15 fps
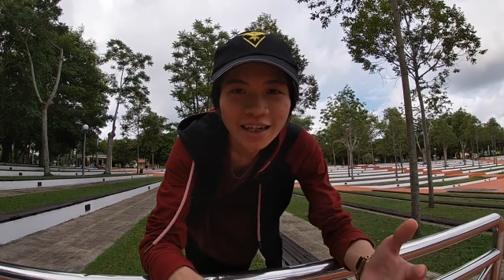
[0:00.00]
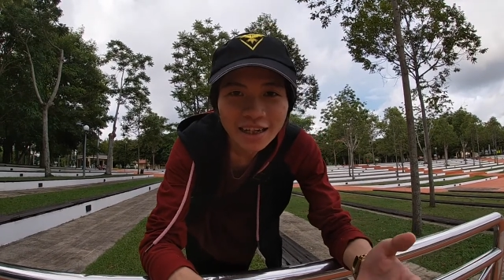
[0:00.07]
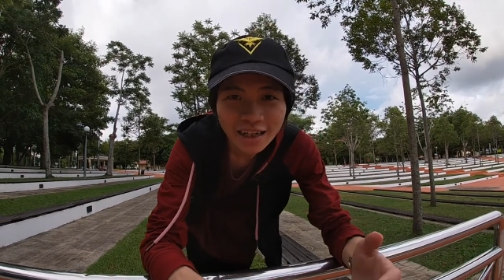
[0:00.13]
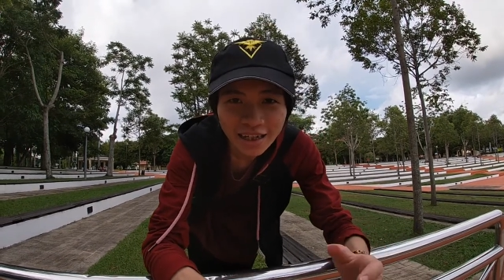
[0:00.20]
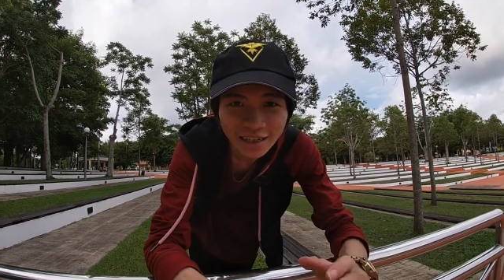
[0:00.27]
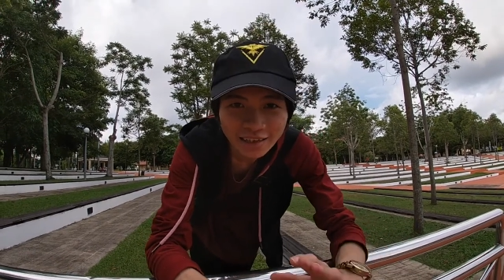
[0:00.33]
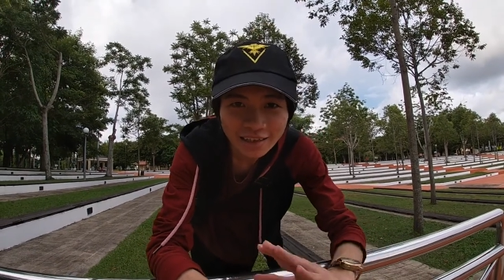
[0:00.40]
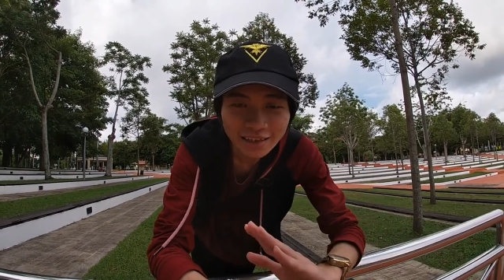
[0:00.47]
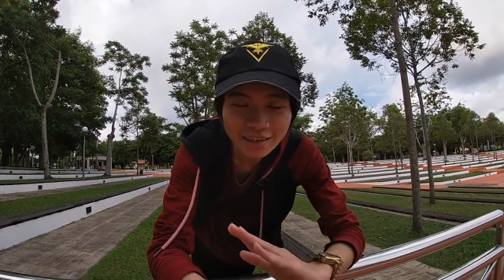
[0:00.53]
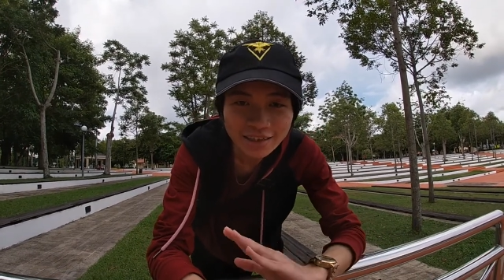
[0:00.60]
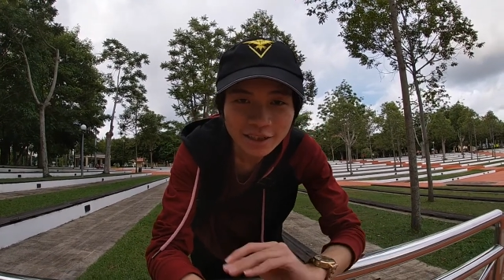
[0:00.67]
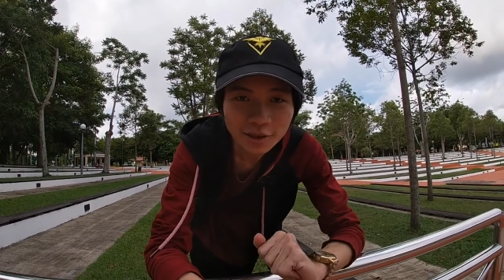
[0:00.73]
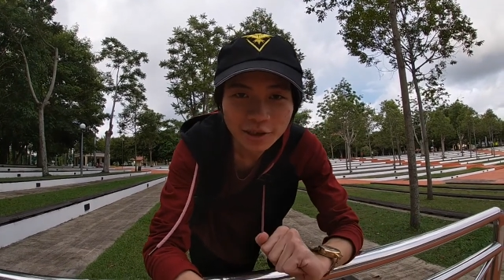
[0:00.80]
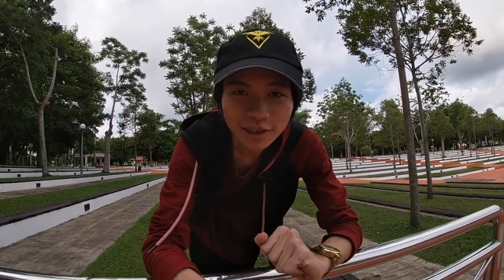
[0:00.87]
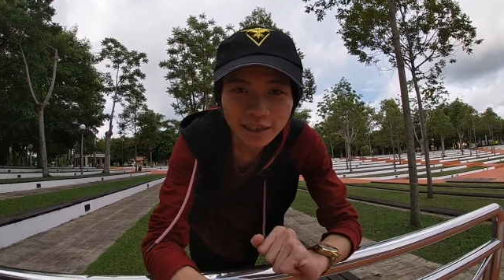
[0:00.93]
And
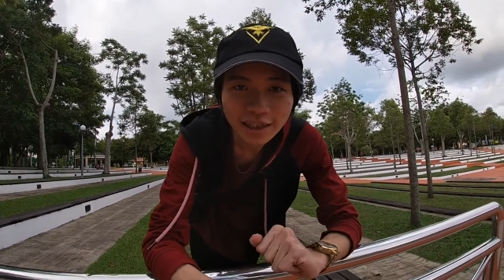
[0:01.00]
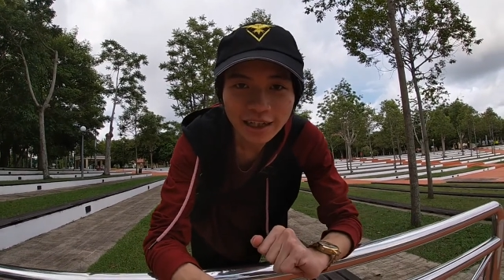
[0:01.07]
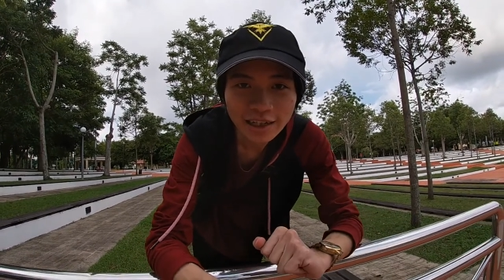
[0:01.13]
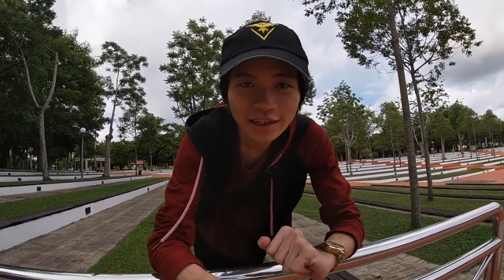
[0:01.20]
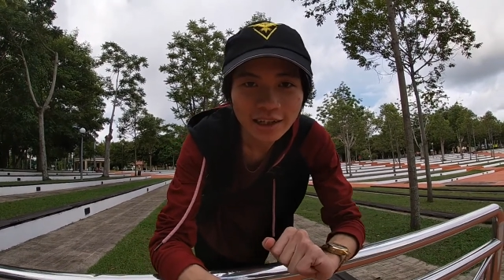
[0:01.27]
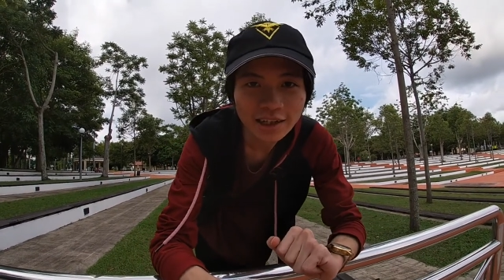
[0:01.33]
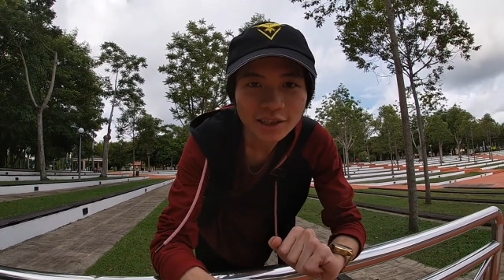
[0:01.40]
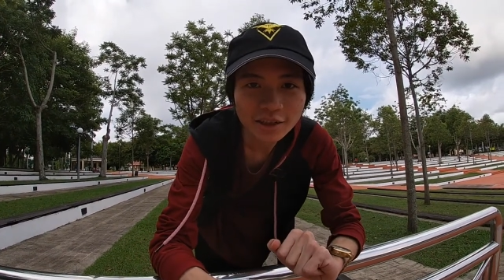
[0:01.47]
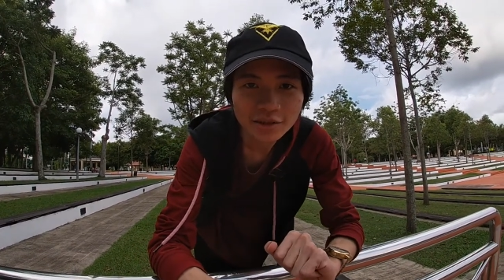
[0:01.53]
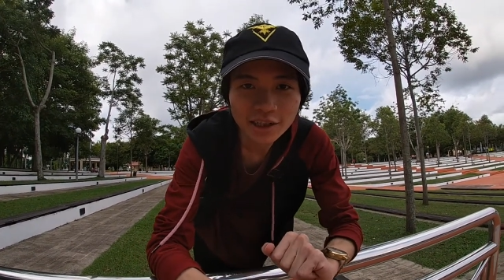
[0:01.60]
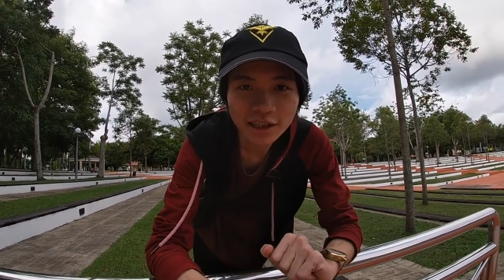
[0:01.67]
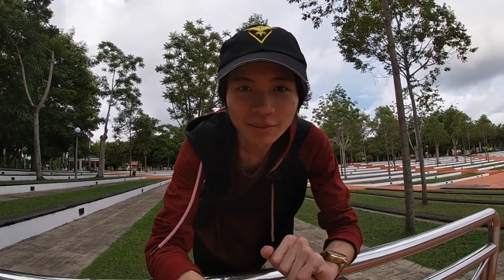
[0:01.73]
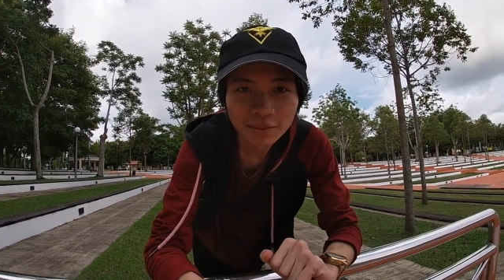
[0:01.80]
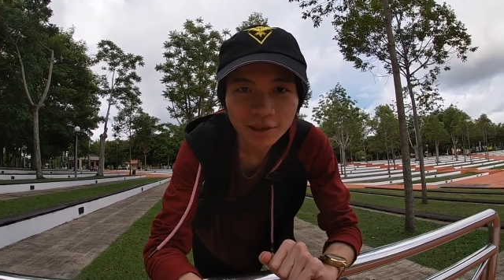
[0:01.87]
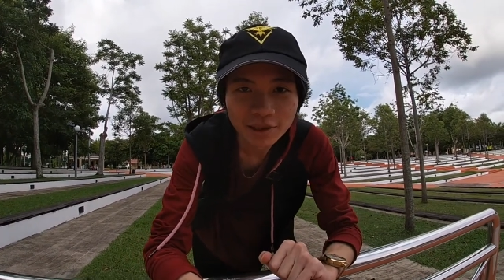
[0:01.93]
yes, you're gonna get
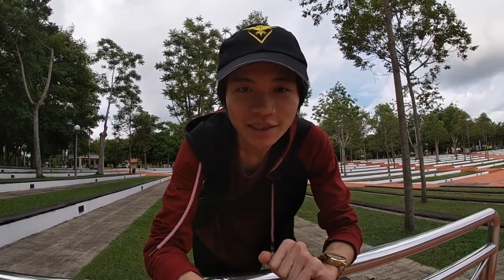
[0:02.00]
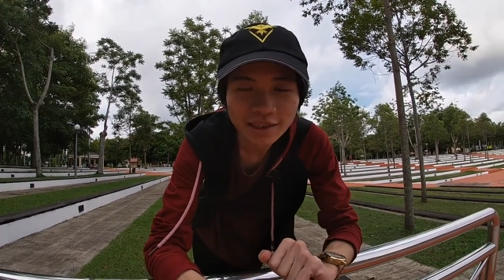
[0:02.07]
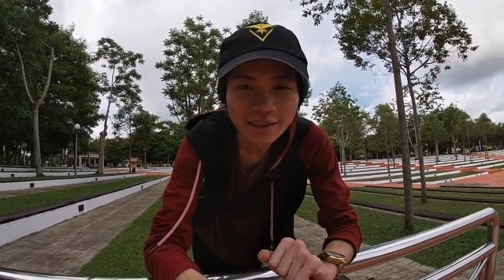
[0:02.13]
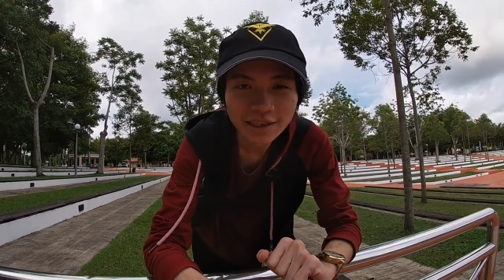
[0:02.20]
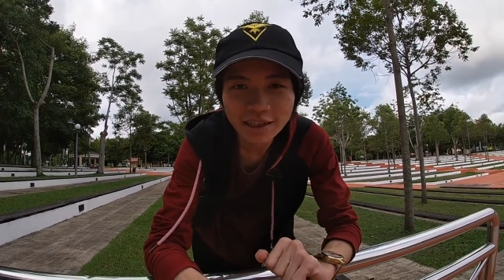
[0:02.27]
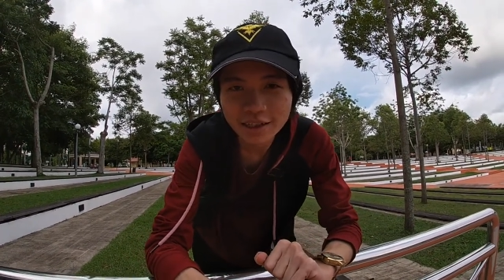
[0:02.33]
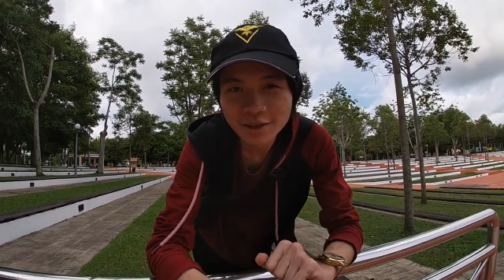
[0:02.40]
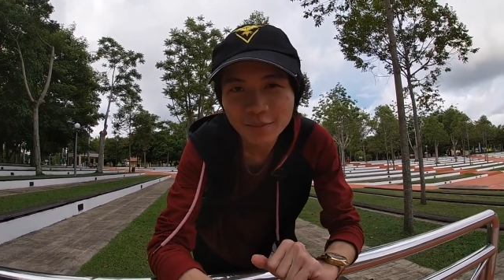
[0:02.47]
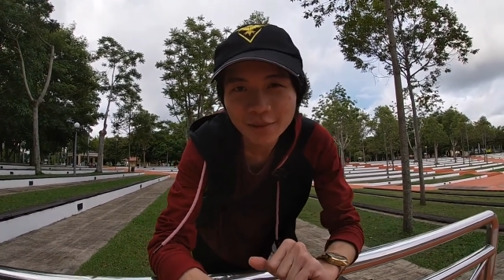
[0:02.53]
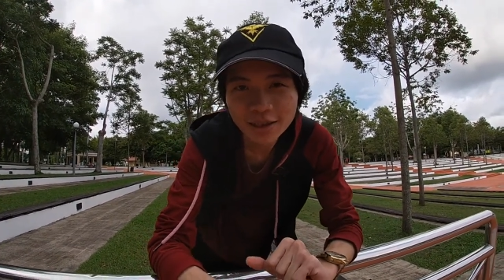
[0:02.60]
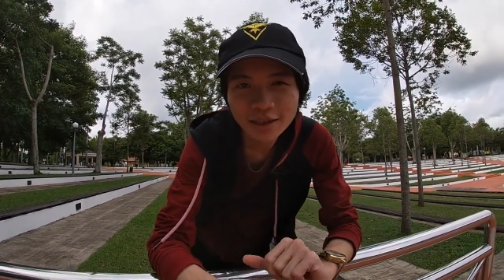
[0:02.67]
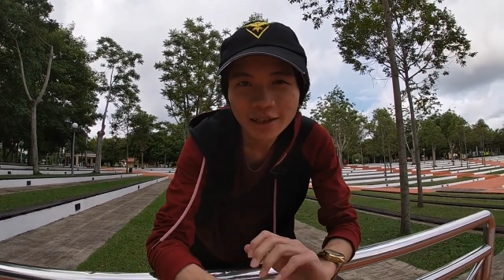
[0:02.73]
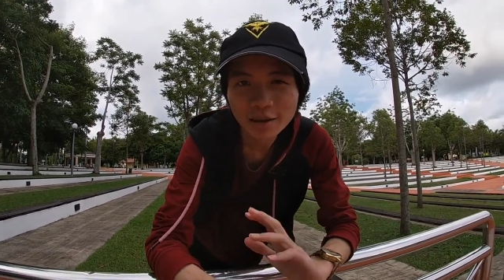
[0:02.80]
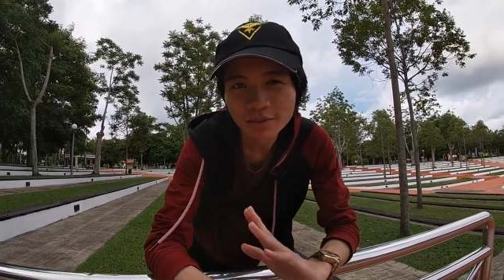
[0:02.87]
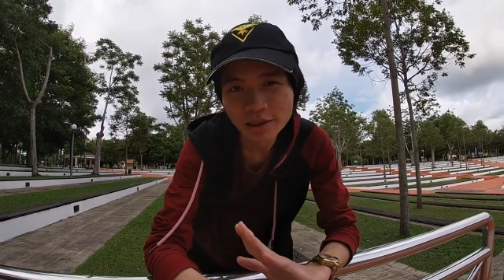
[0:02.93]
extra bonus
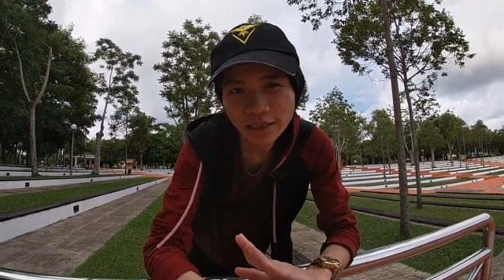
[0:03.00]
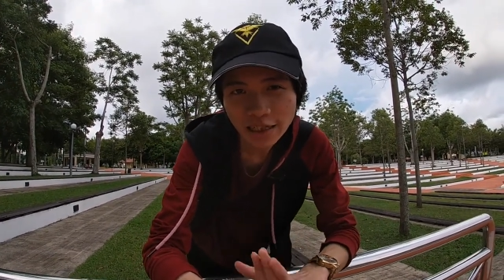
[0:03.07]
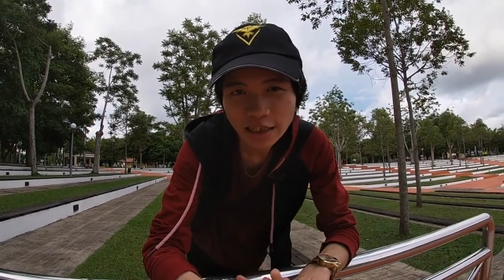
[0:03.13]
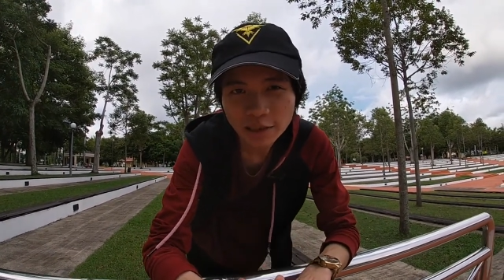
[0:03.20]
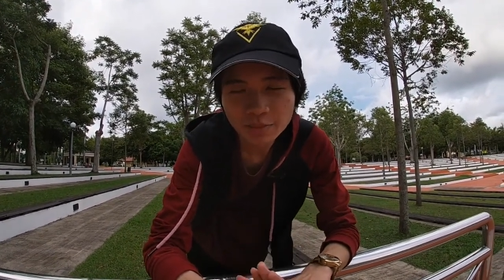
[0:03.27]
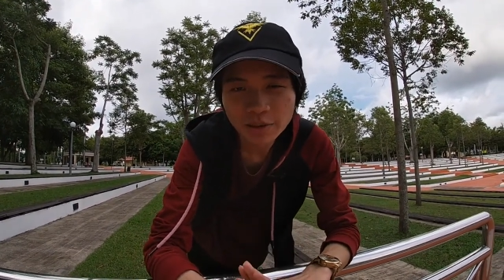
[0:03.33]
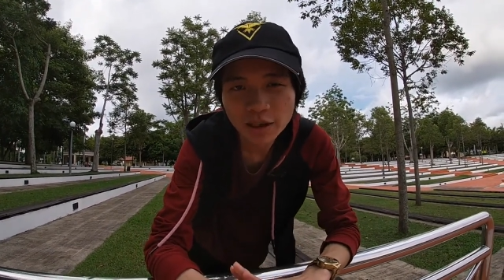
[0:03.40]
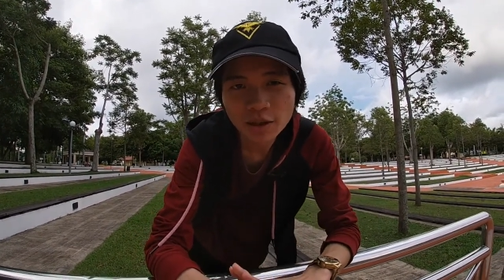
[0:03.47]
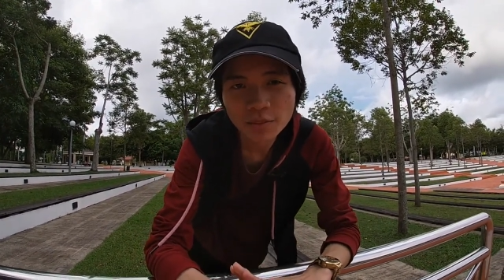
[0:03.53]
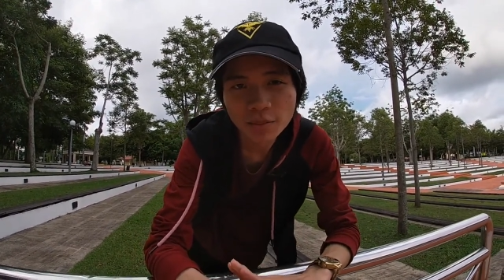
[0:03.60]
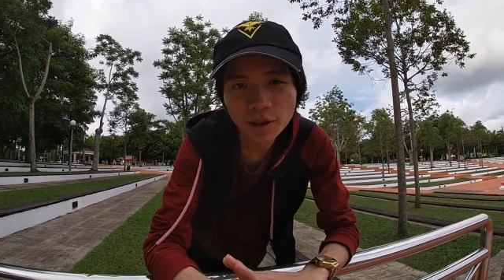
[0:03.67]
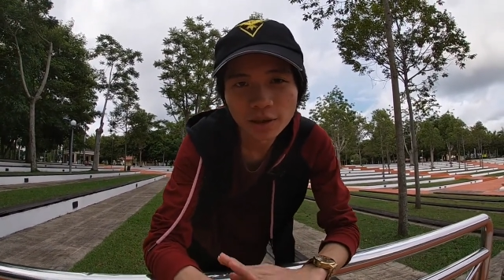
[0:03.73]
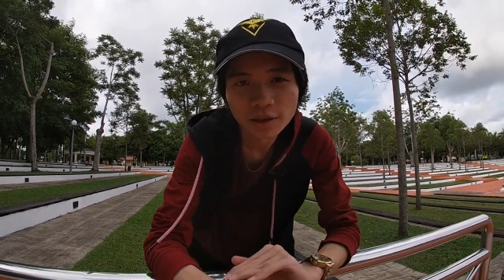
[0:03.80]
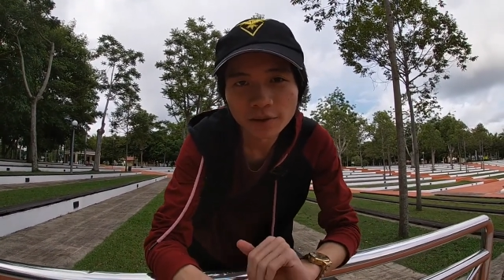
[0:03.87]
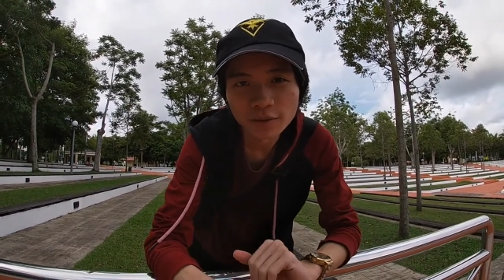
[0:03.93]
EXP, double EXP
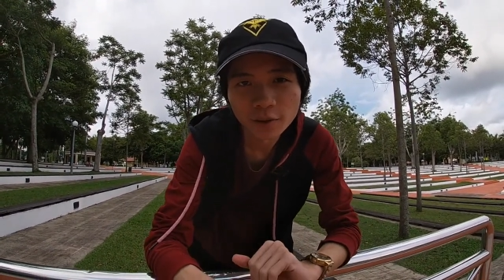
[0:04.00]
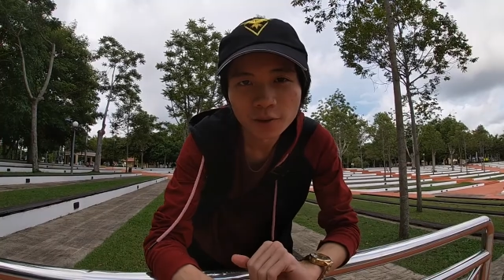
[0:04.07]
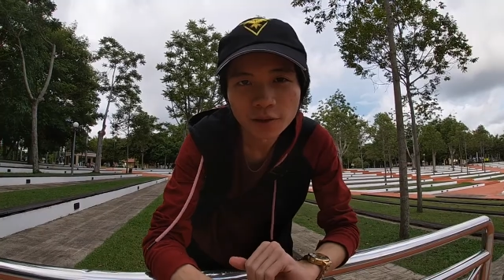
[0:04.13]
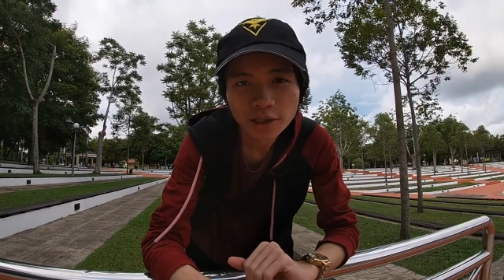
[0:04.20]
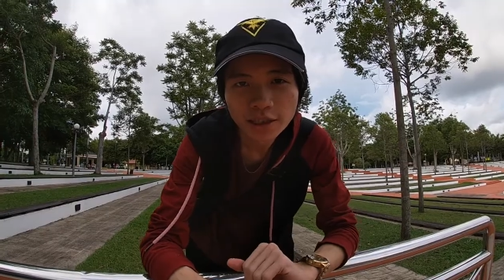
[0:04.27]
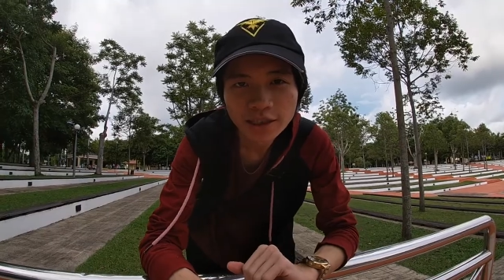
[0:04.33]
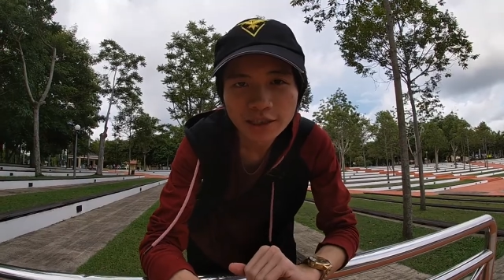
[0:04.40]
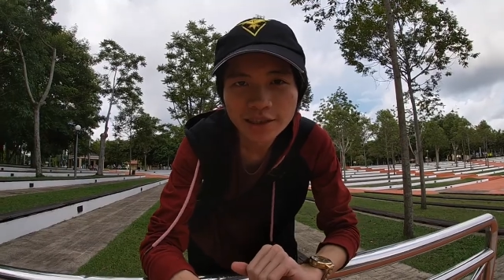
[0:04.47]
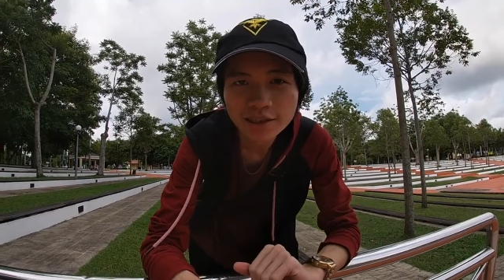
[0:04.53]
upon evolution.